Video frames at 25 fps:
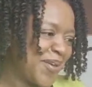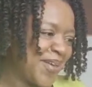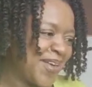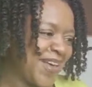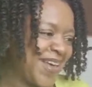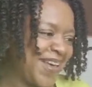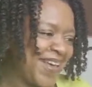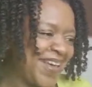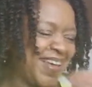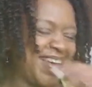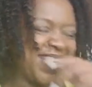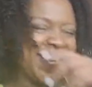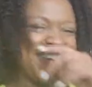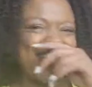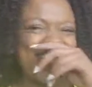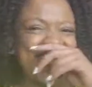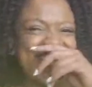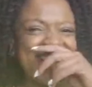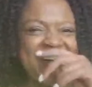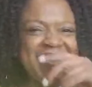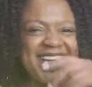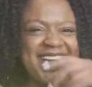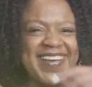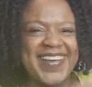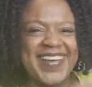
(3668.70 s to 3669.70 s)
okay?
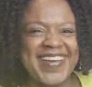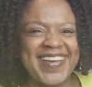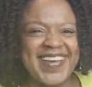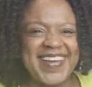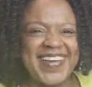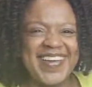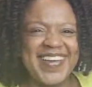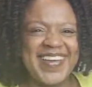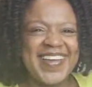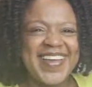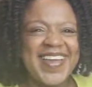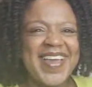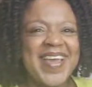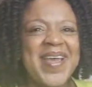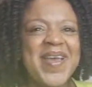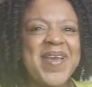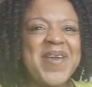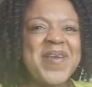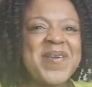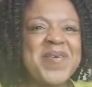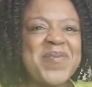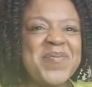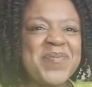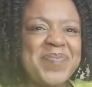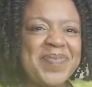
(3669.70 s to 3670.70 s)

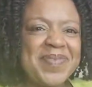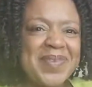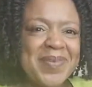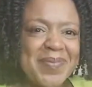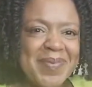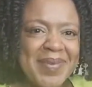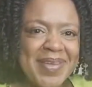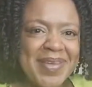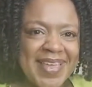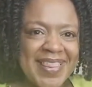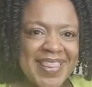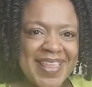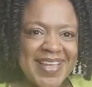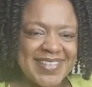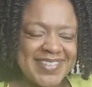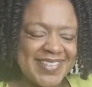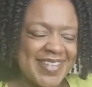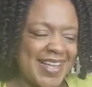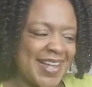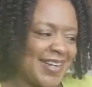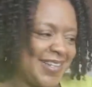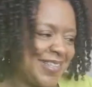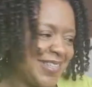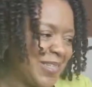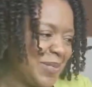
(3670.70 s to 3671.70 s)
But yeah, that's
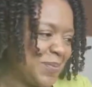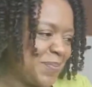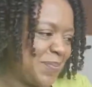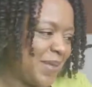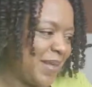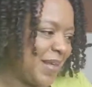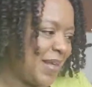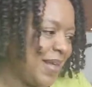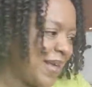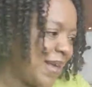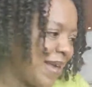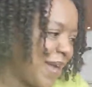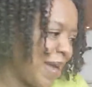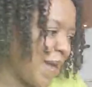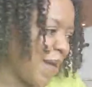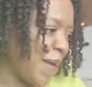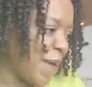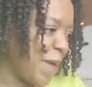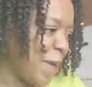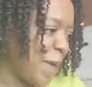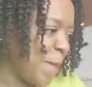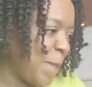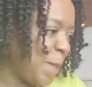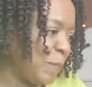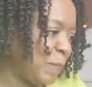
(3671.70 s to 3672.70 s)
Daddy Tippee.
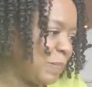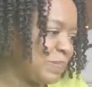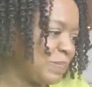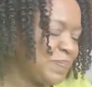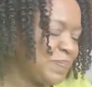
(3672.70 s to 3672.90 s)
Um